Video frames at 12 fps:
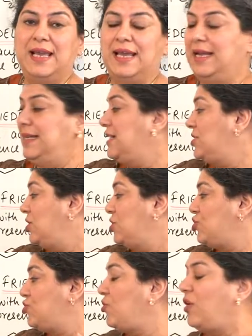It is the
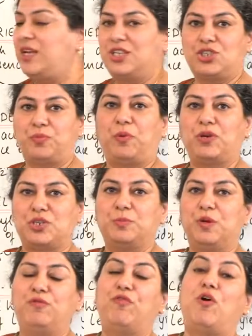strongest
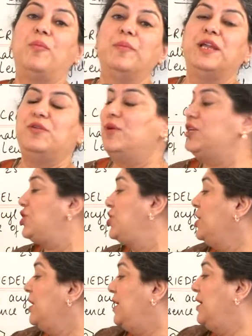possible form in which
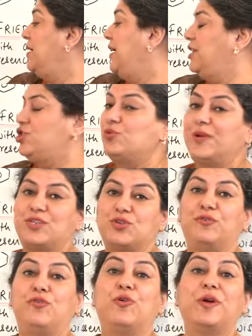
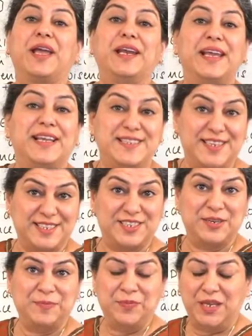H2SO4 can
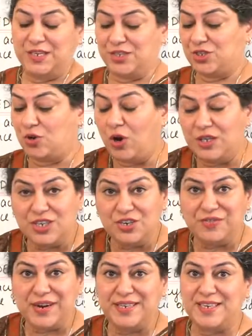exist. It is
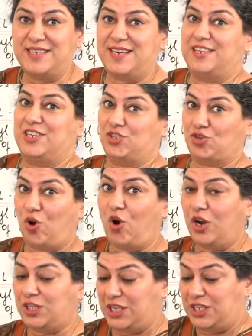concentrated, it is
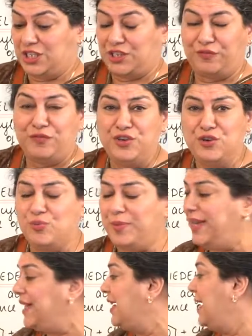hot, it is
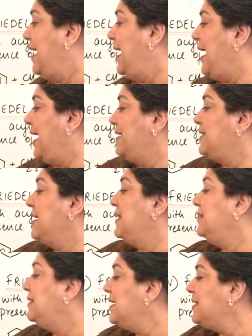fuming, and
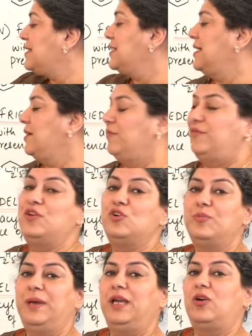this
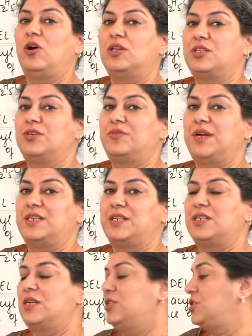fuming
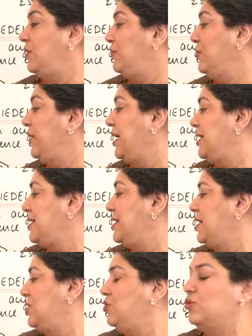concentrated sulfuric acid
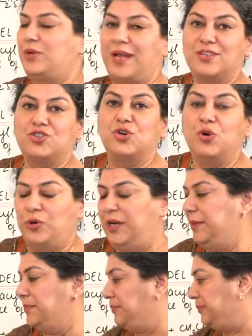is known as oleum.